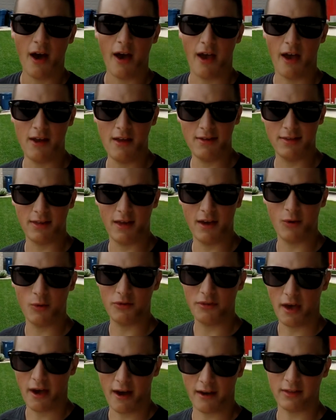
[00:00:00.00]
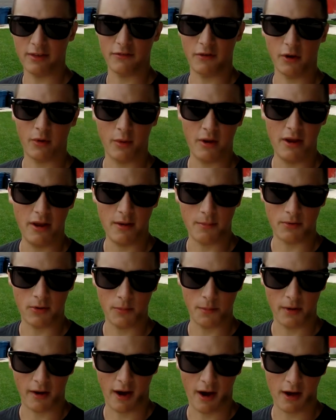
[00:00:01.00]
Anything with the active ingredient
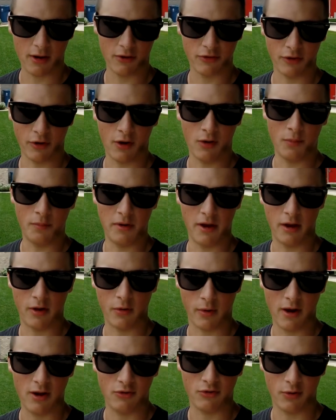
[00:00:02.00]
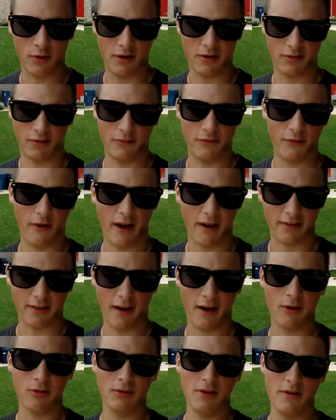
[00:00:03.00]
propiconazole will be a great choice. In fact,
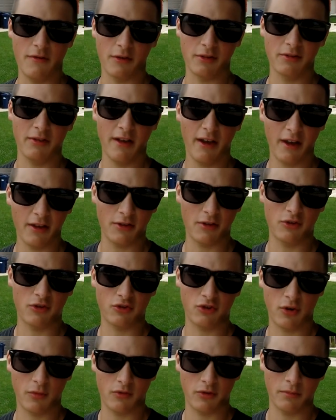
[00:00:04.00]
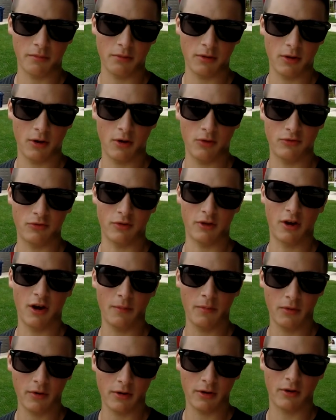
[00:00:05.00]
I will leave a link in the description below to a
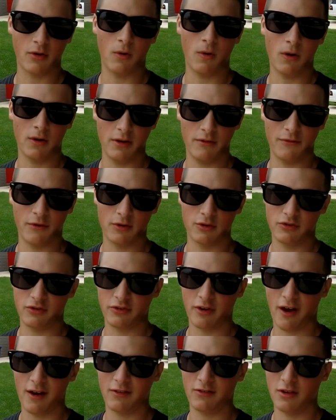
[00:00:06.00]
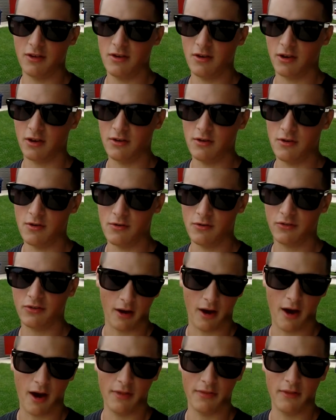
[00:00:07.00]
couple good quality fungicides that you can
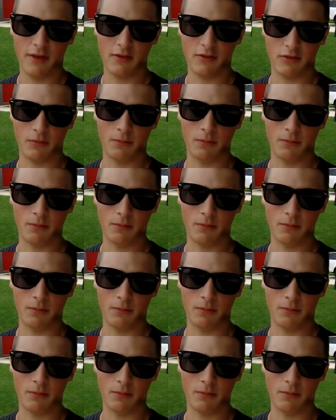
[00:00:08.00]
use on this